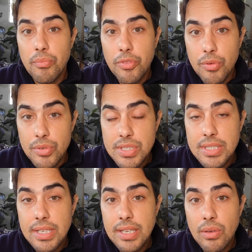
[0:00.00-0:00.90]
through
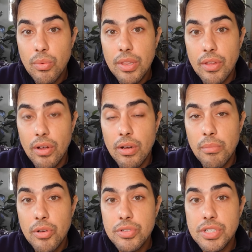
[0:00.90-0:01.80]
sitting with our
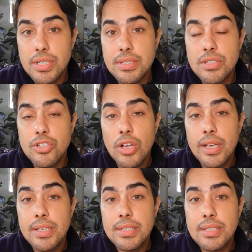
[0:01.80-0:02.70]
emotions and
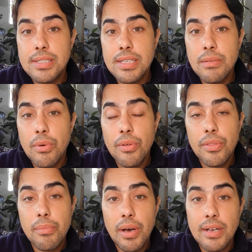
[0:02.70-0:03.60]
trying to see both the
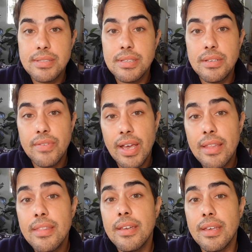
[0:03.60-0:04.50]
positive
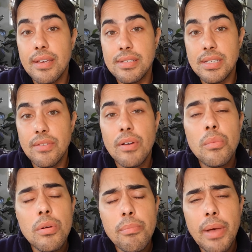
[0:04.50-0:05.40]
and the negative, a
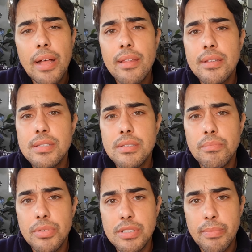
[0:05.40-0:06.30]
more balanced
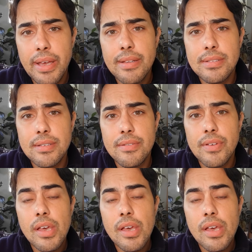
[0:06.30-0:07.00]
perspective,